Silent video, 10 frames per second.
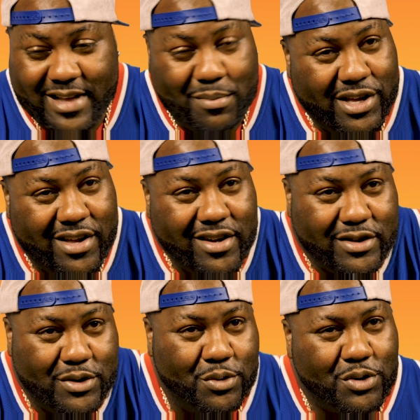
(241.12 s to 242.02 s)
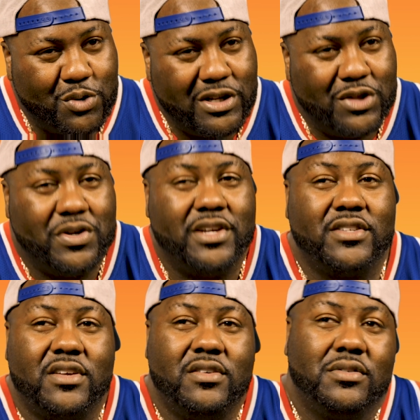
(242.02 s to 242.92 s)
I'm a young dude, 23
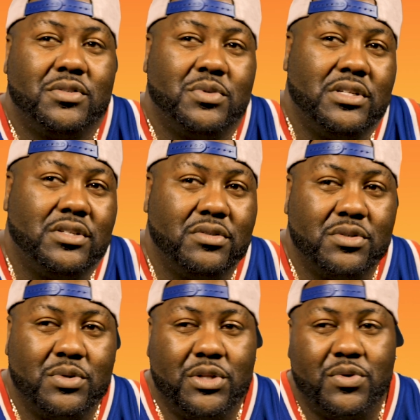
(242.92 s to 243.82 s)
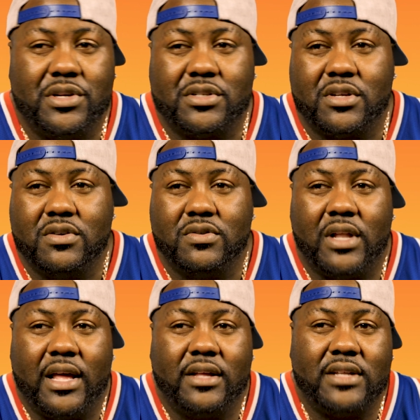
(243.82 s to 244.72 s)
years old, 22, 23 years old.
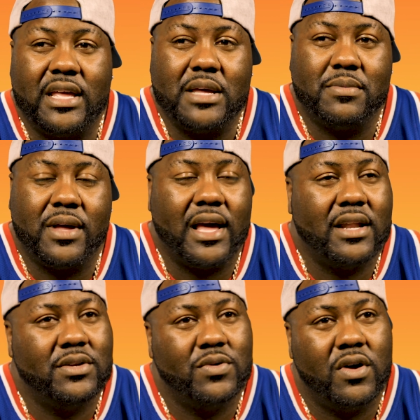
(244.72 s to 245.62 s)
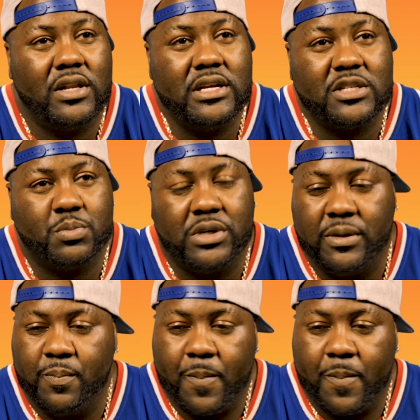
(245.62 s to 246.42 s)
Like, damn, I gotta do all this, but